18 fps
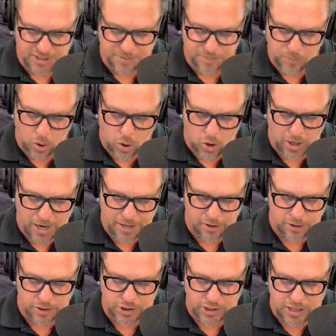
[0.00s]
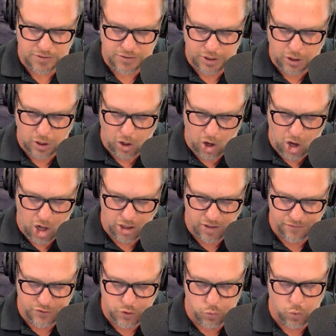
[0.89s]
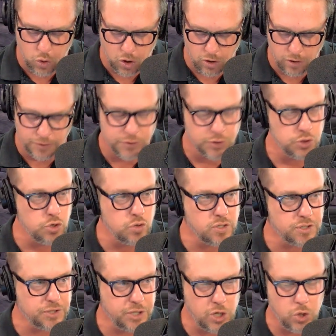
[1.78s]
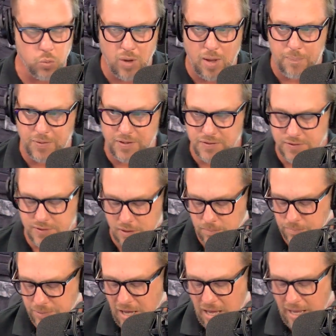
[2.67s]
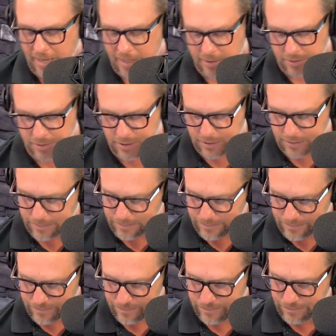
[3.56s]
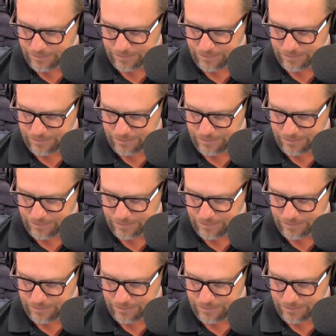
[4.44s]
more energy than all of the world's nuclear weapons combined?